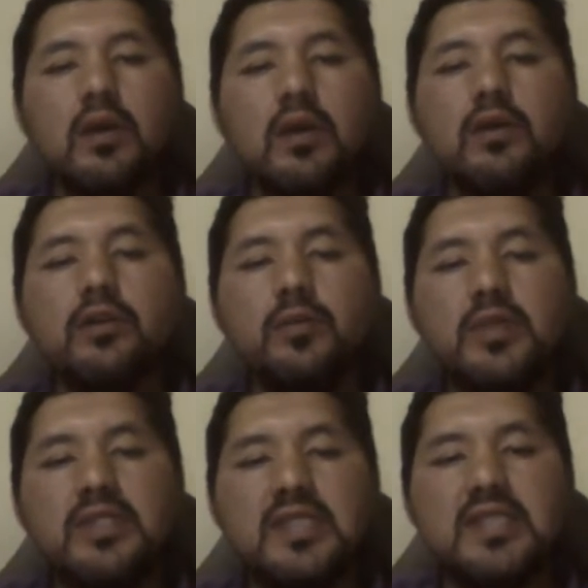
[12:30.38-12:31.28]

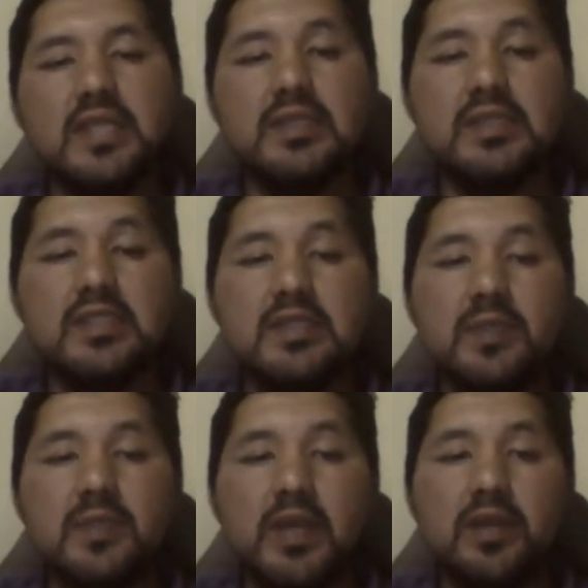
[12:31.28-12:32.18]
Number 6, the
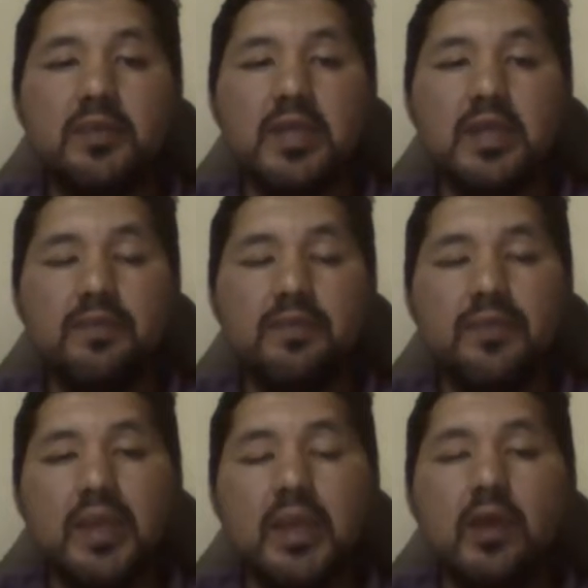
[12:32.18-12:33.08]
speaker meaning.
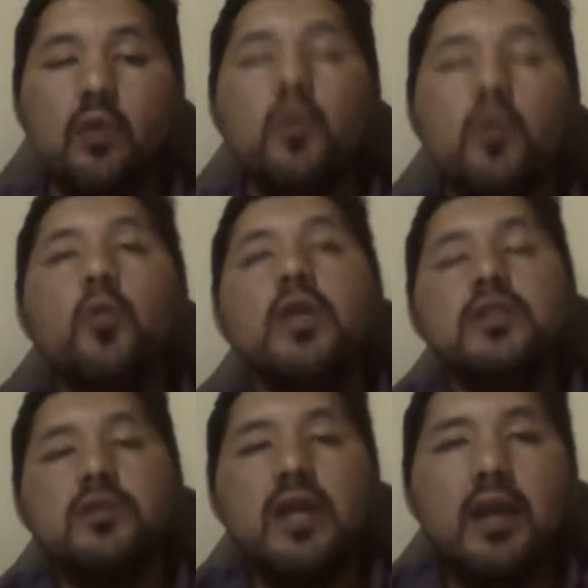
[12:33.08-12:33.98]
When we
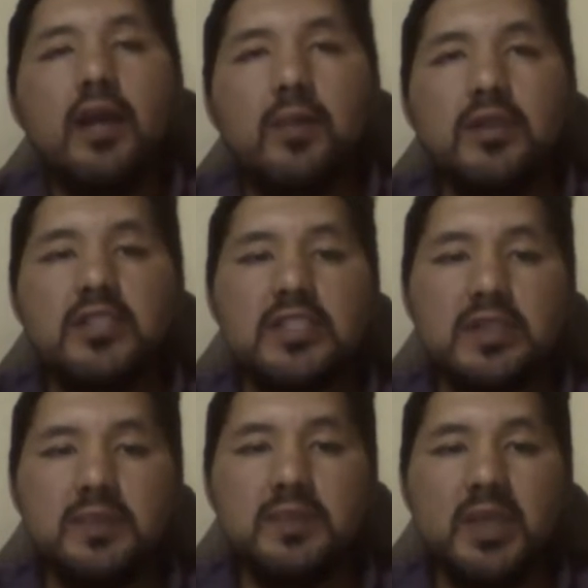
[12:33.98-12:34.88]
talk about the
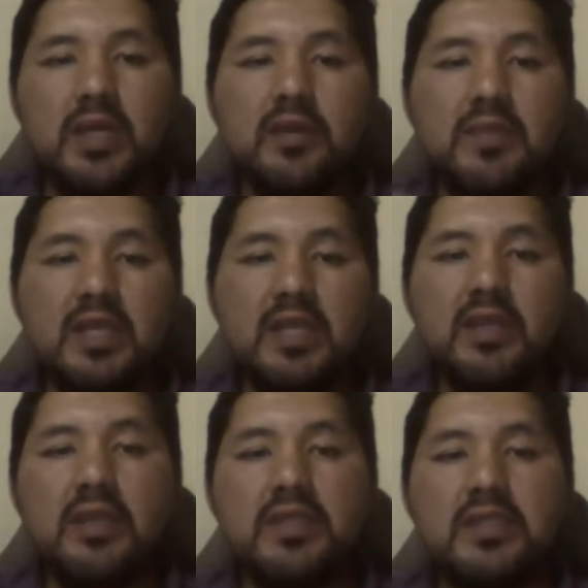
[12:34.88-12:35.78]
speaker
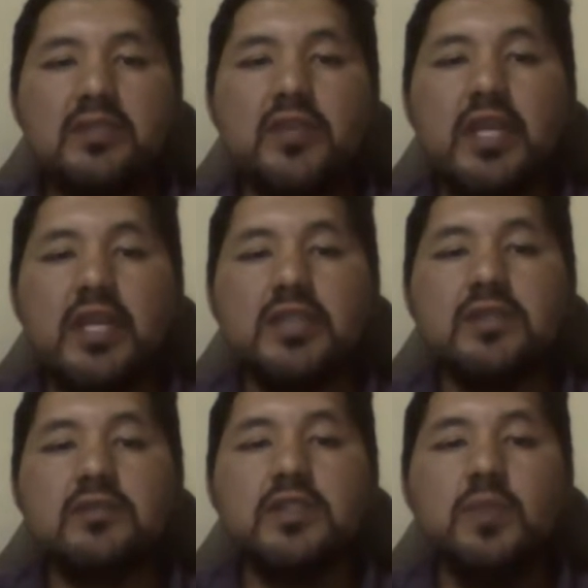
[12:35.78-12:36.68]
meaning, this is
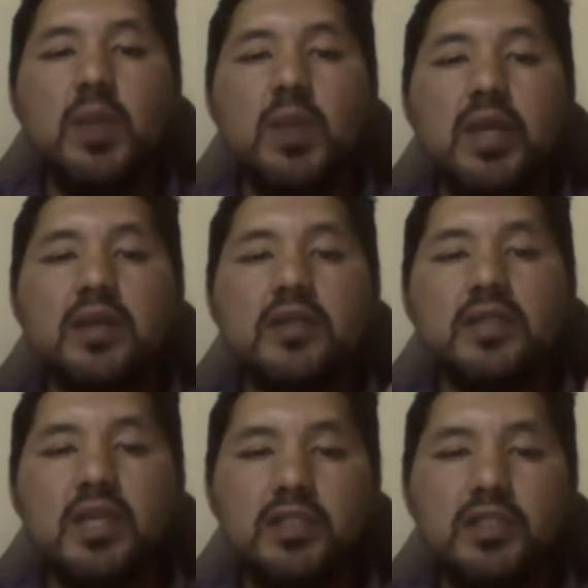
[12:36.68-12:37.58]
related to speaker
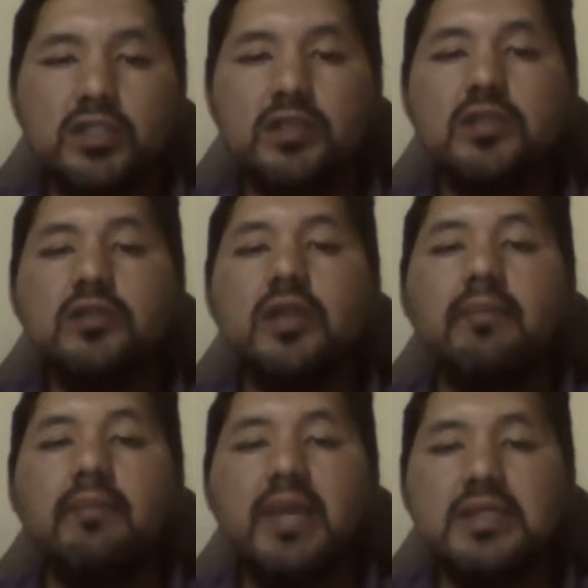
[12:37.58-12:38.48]
intentions, to
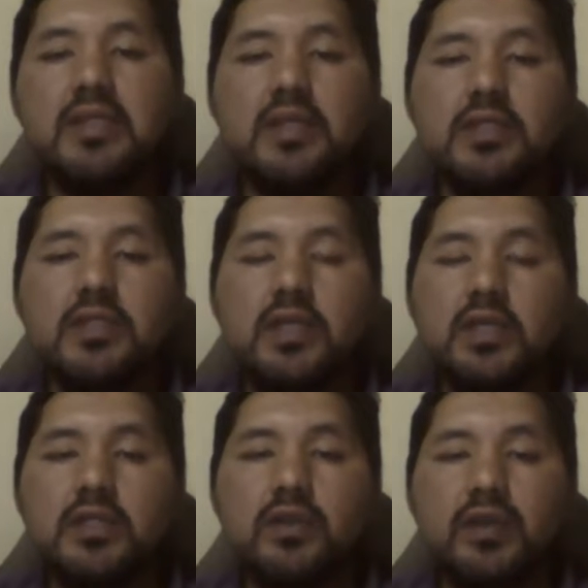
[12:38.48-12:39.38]
the message.
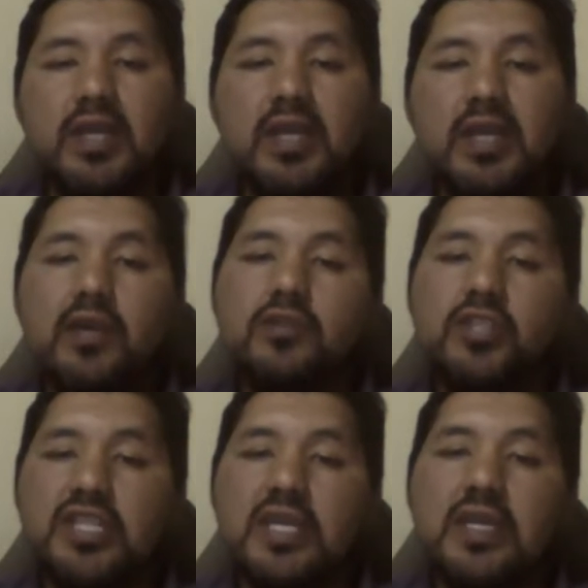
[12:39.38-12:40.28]
So he or
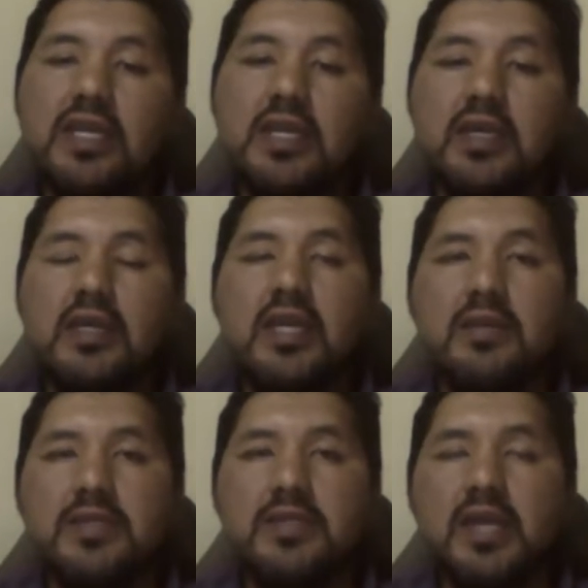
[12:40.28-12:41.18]
she
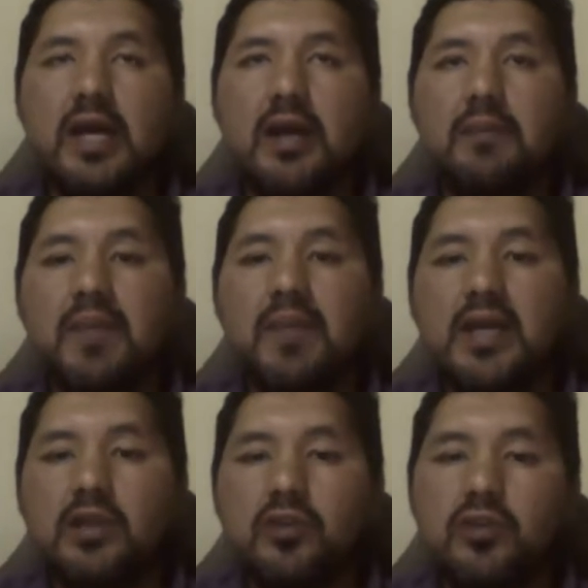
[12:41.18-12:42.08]
gives
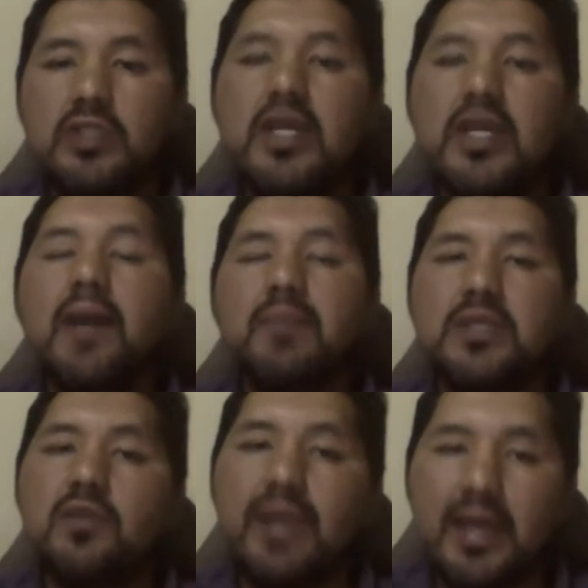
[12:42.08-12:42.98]
by using a
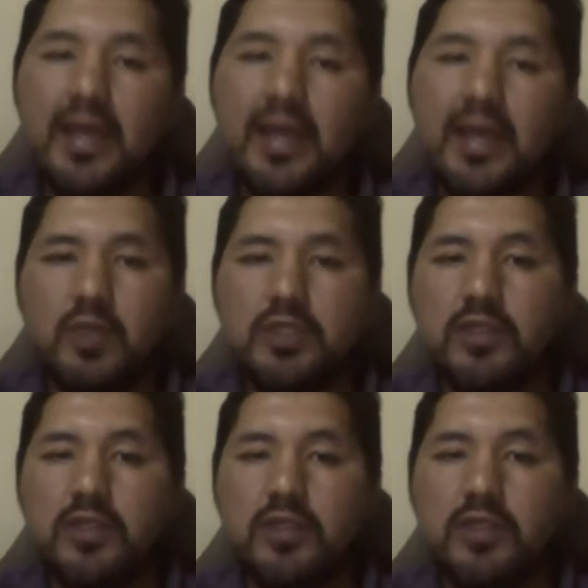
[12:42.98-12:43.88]
piece of
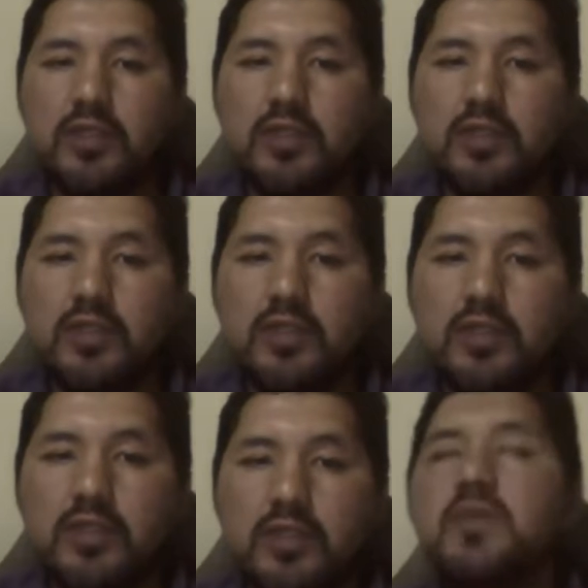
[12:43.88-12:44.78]
language.
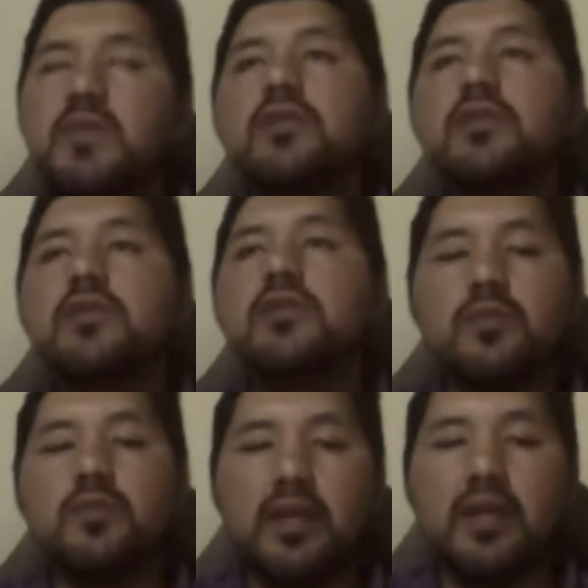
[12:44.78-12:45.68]
This is best known
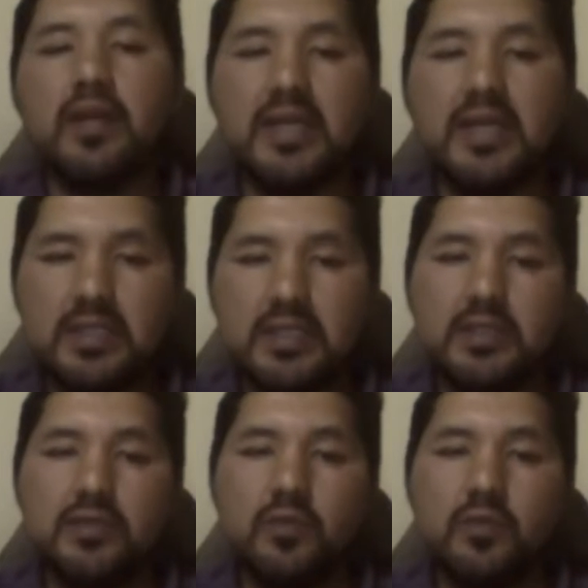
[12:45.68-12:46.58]
as
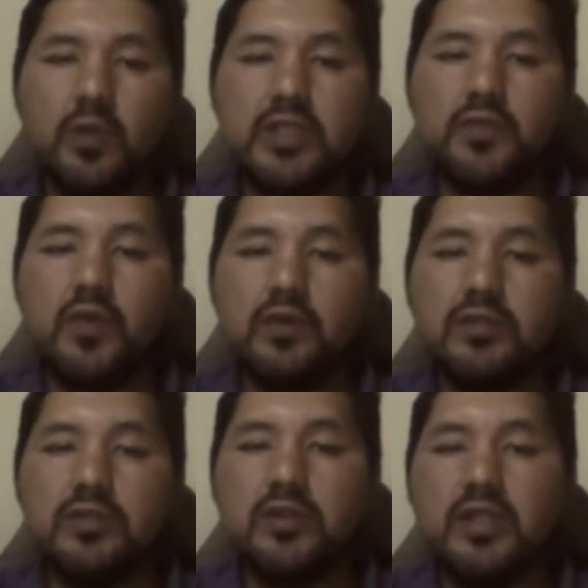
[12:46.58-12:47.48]
pragmatics, which
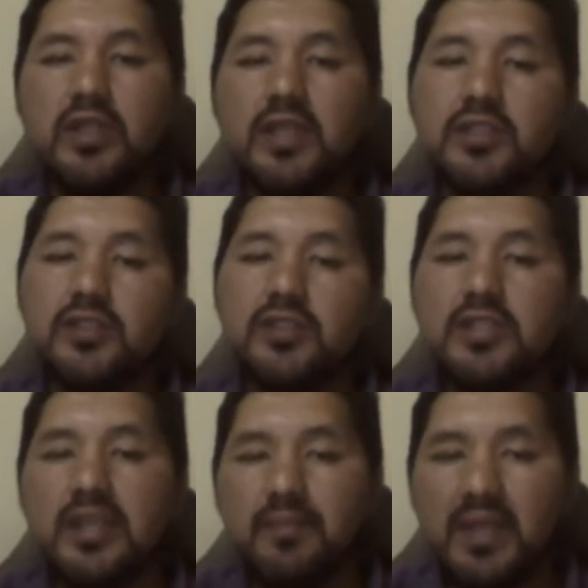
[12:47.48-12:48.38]
focus on
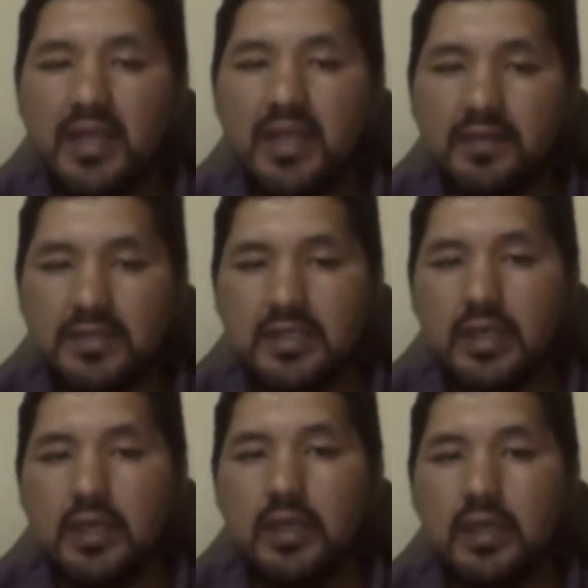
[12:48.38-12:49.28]
intentions and
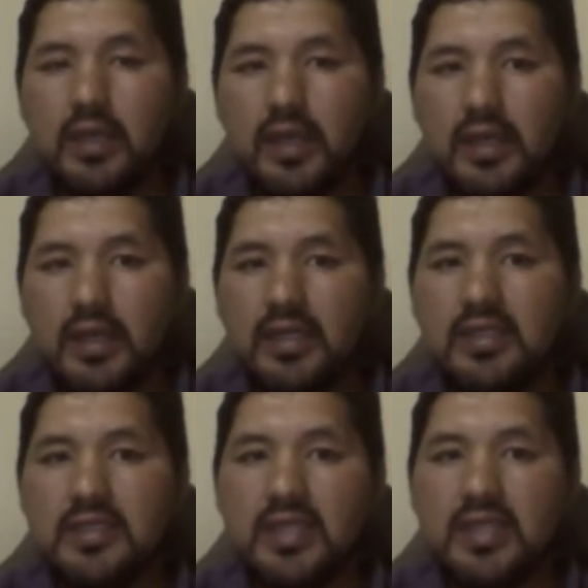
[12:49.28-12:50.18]
beliefs. In
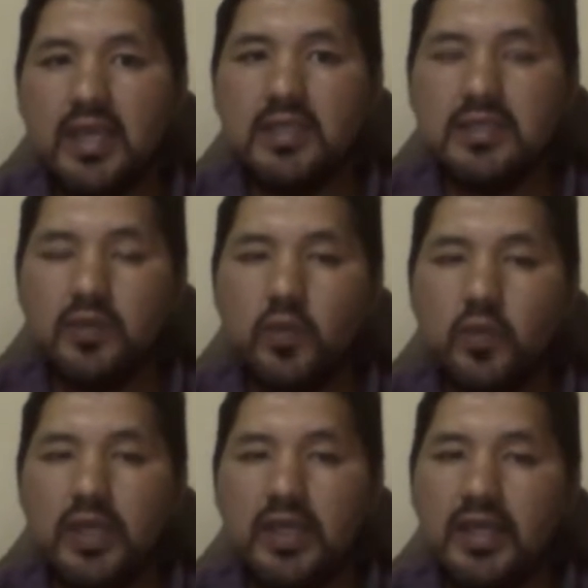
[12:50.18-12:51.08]
this case,
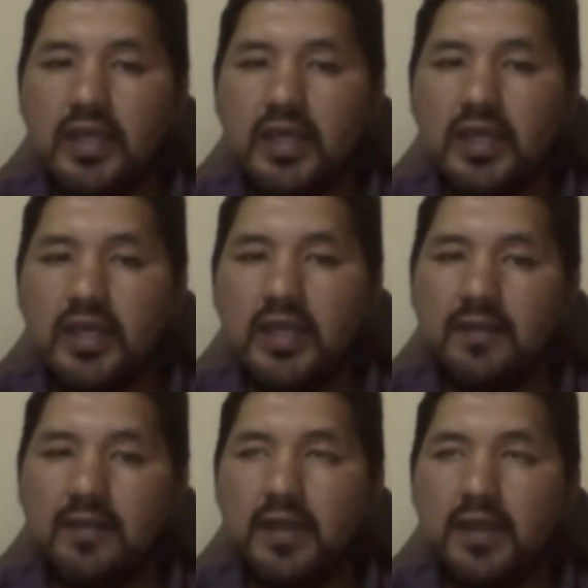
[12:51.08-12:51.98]
we can
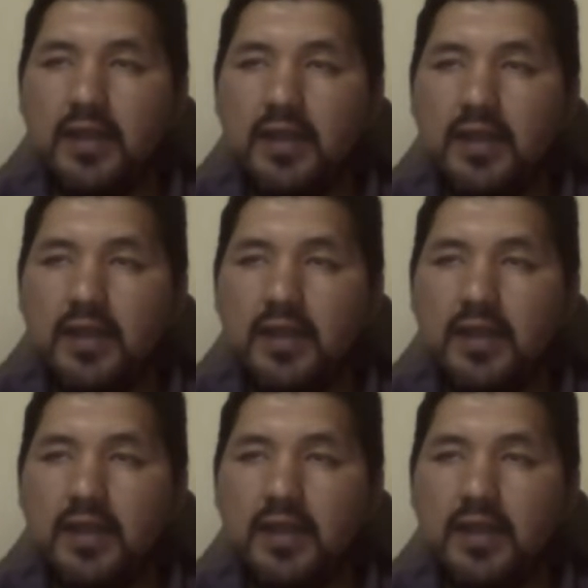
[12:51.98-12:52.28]
have